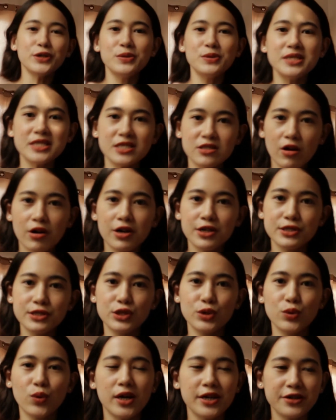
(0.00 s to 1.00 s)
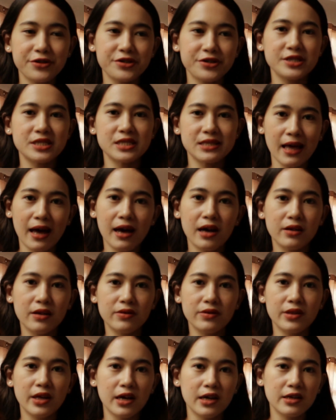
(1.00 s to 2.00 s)
you start to understand
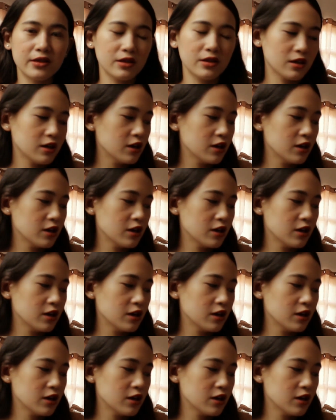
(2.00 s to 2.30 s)
that